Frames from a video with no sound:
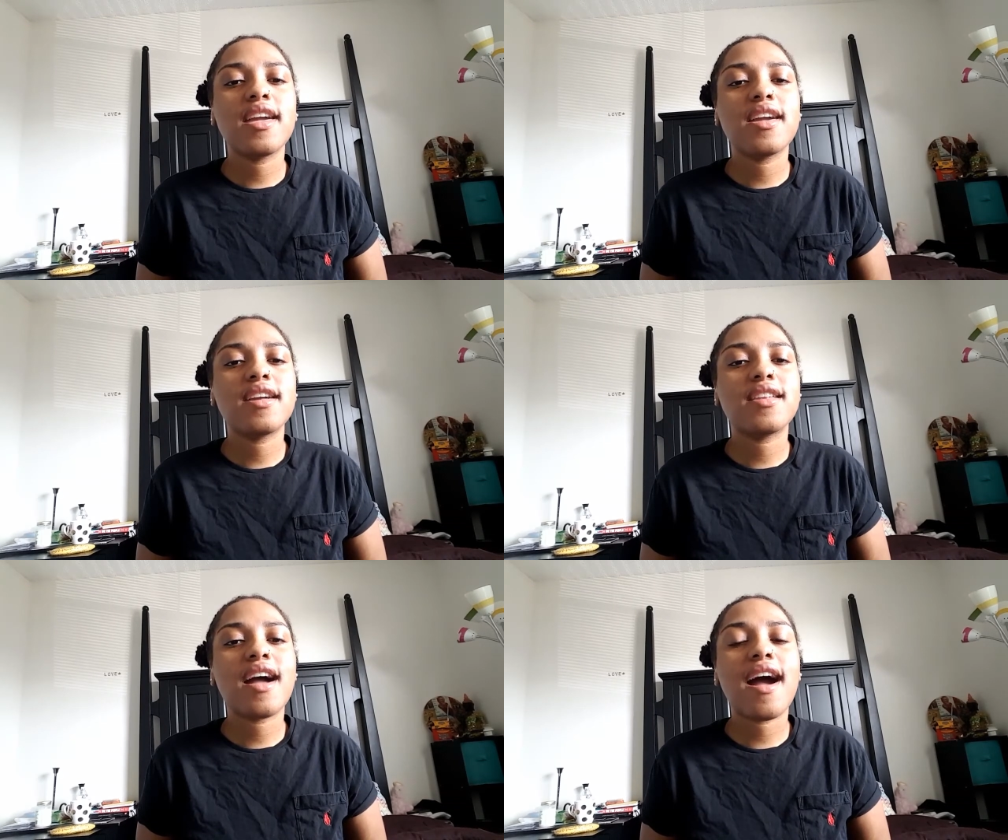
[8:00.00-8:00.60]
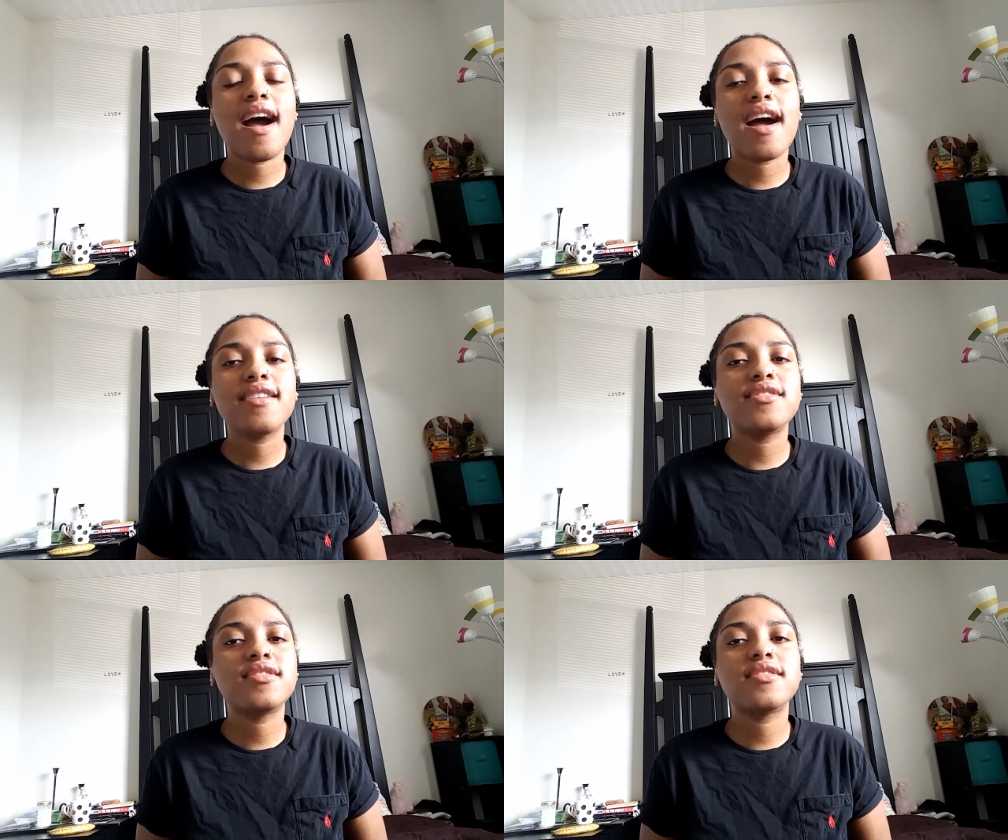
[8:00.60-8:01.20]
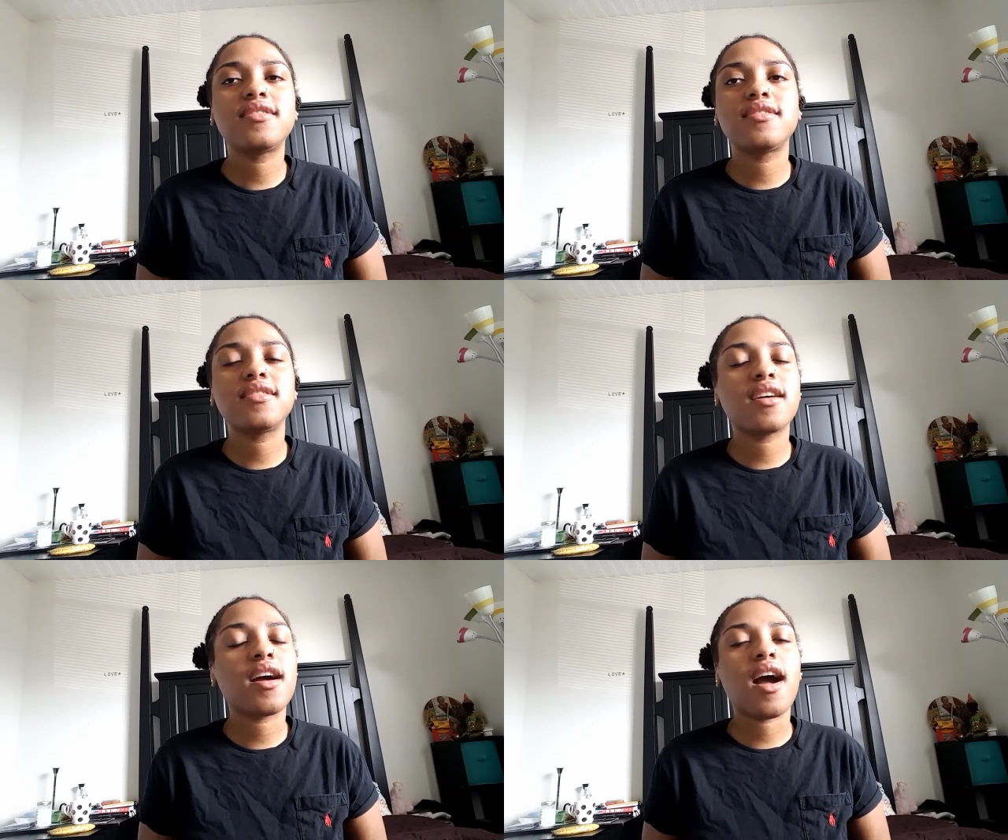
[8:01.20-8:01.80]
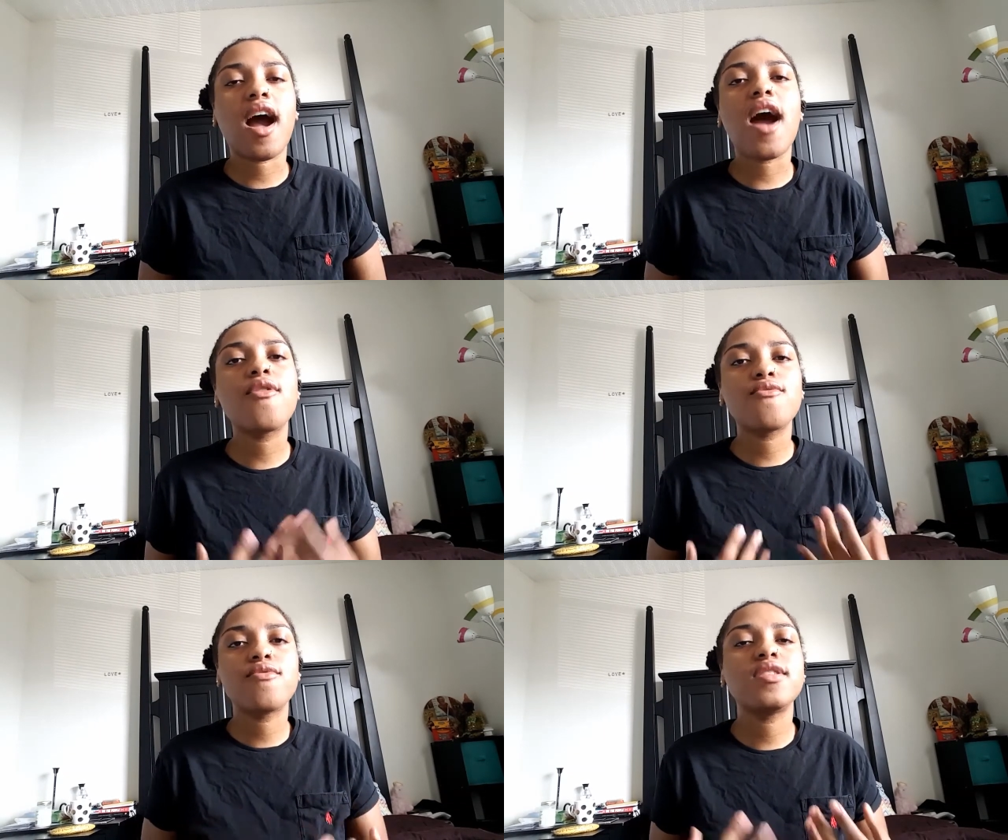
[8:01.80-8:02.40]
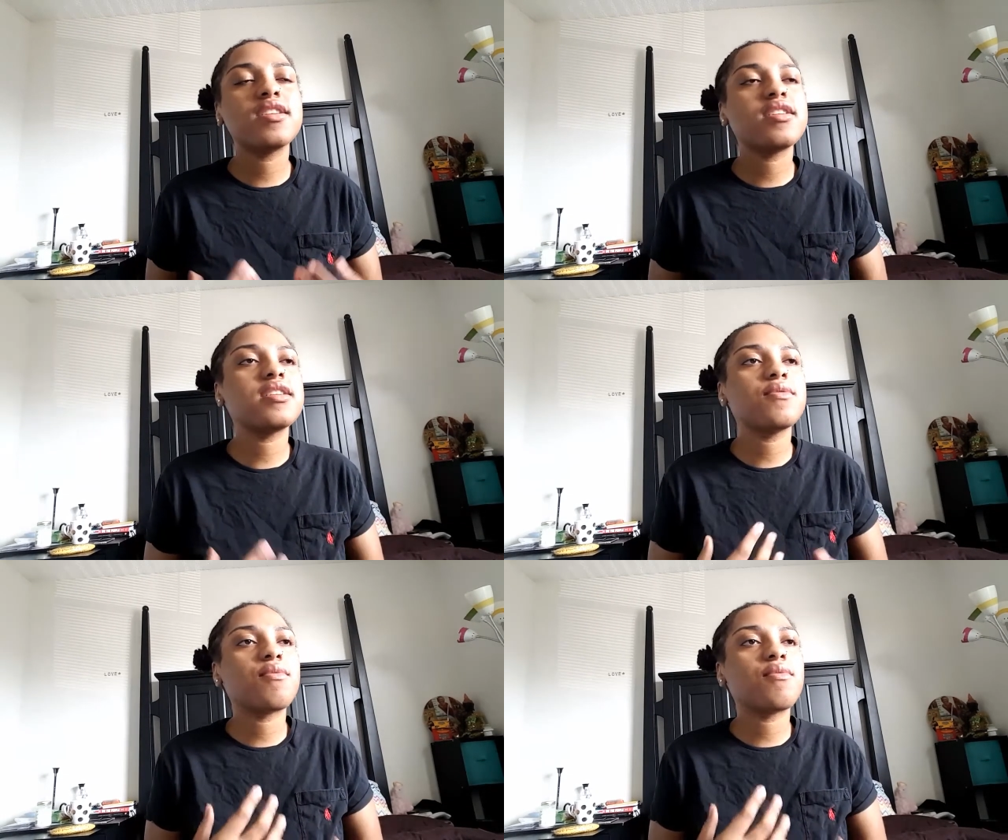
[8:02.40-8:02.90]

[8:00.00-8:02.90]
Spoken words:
And I really,